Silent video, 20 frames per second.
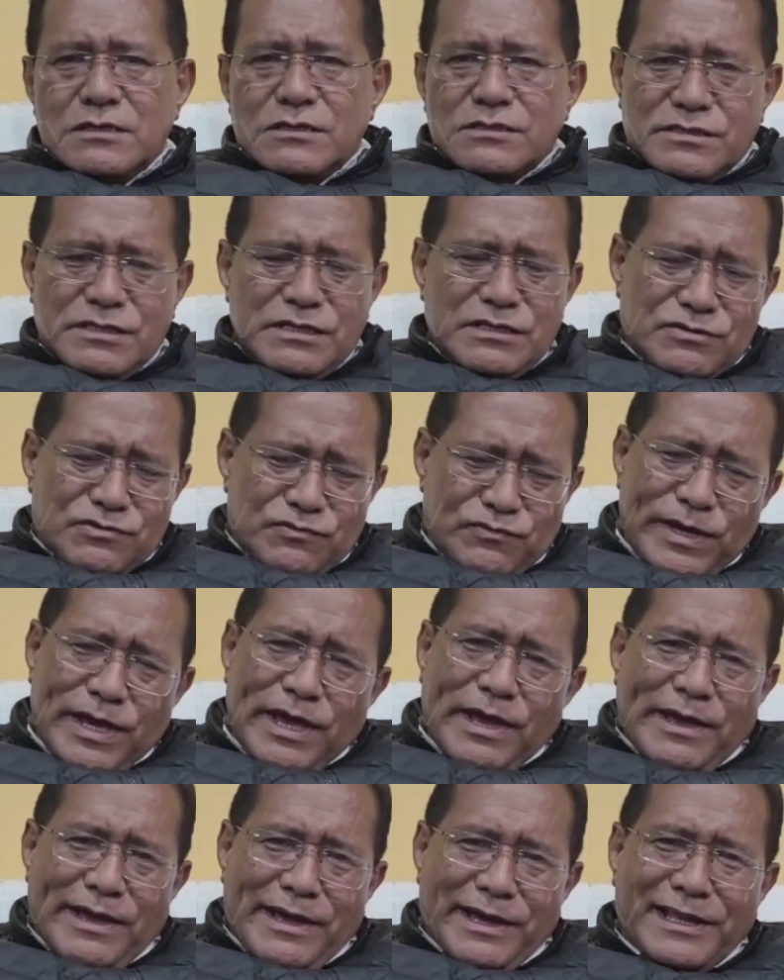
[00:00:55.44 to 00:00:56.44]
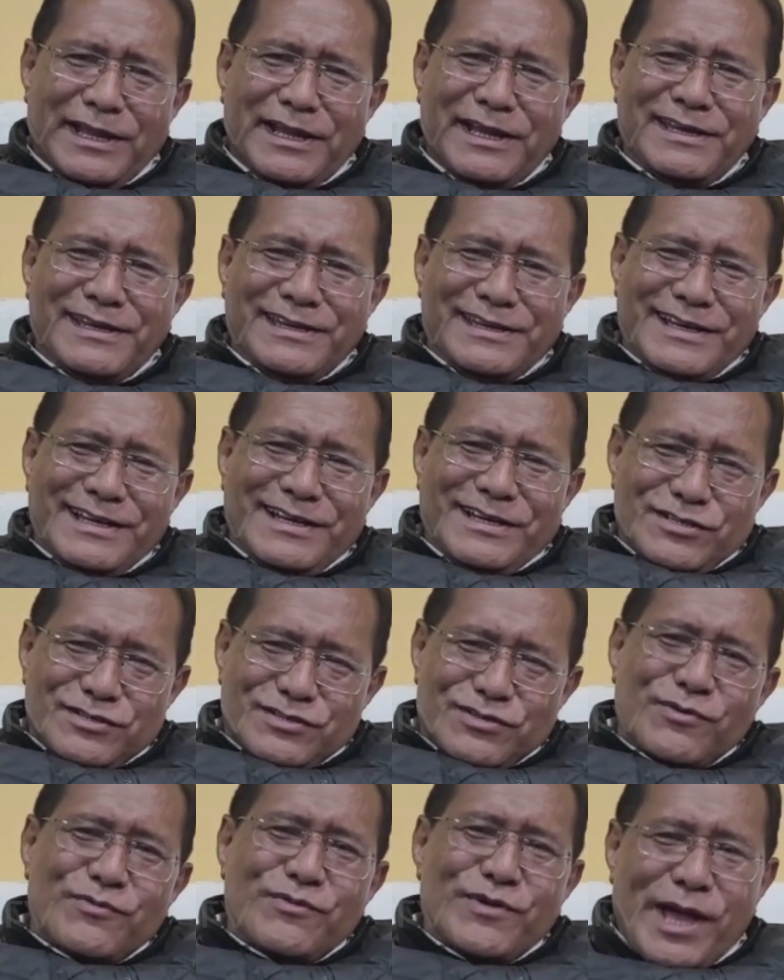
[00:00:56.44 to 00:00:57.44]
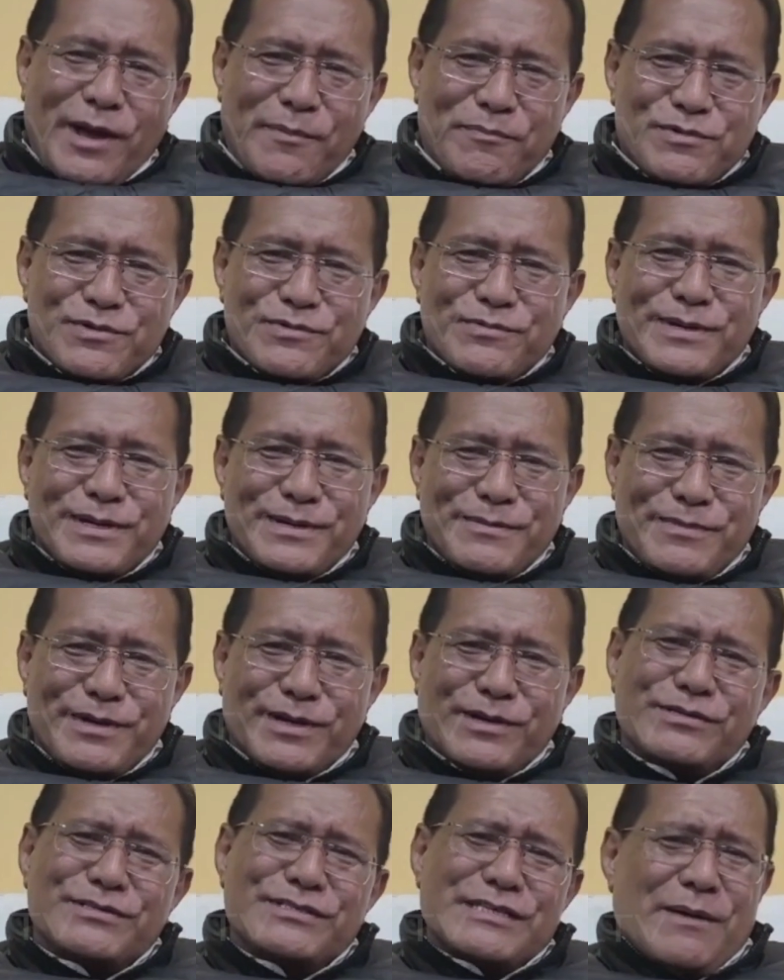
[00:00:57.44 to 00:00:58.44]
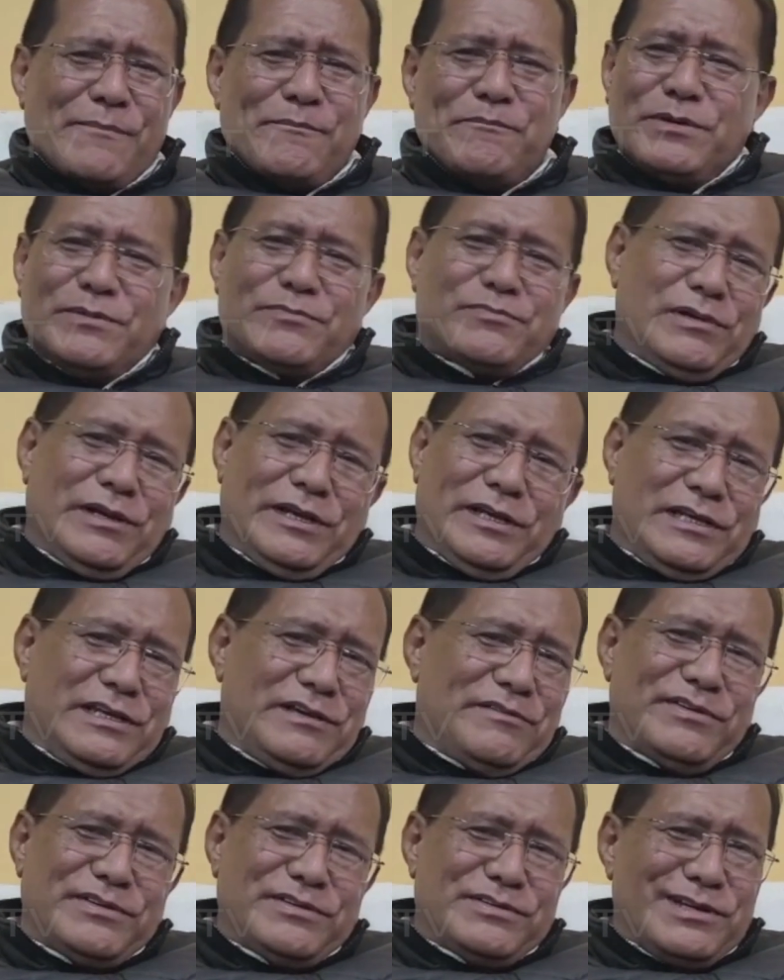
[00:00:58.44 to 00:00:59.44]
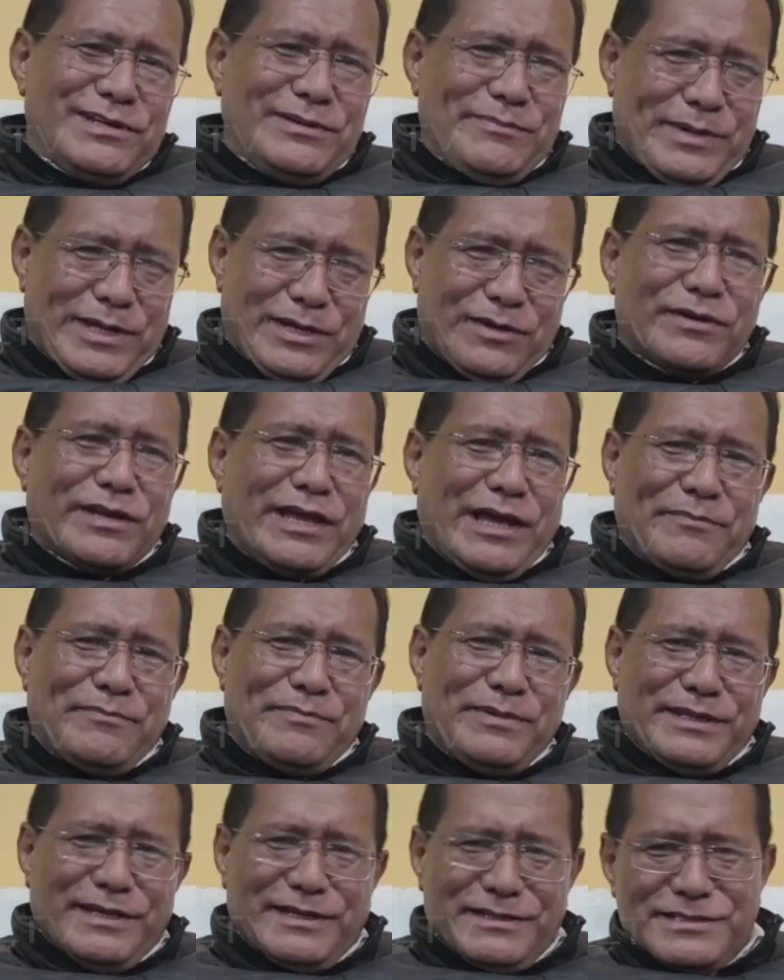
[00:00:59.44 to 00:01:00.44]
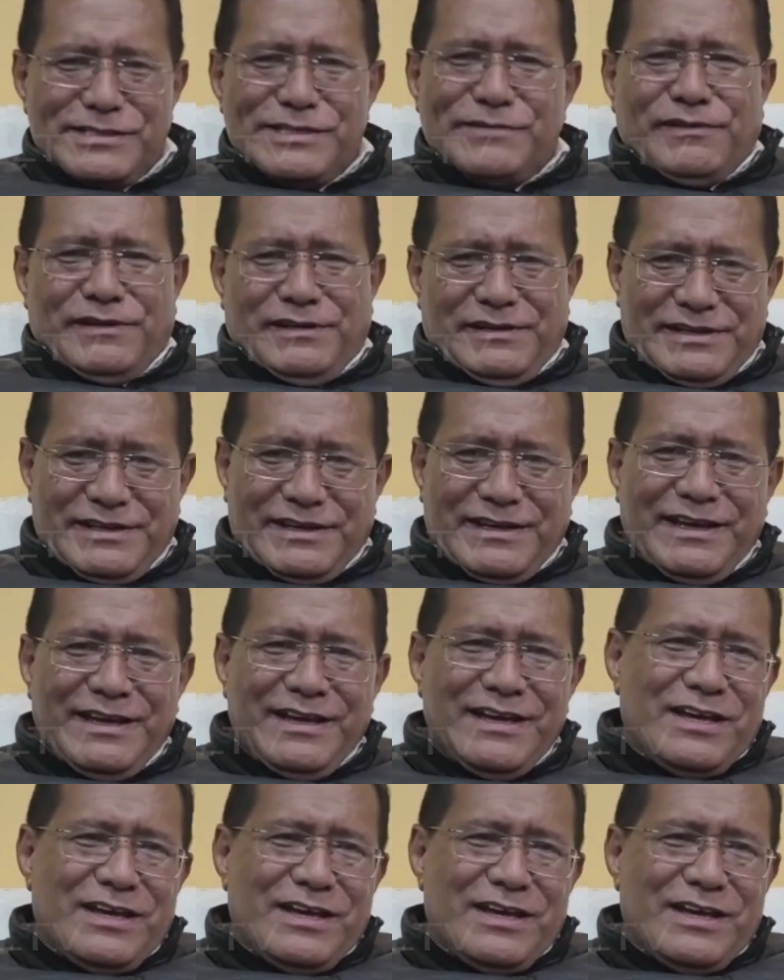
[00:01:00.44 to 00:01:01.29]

Since we agreed, so we have to be, because some people individually may not happy, that is a different thing.